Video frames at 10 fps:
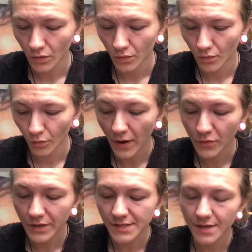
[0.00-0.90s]
when
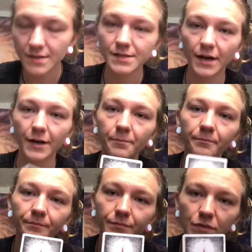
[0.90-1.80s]
we take this time
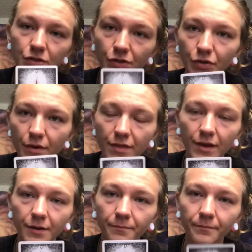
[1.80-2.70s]
to look
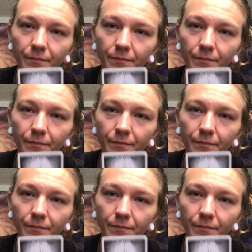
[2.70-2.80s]
within,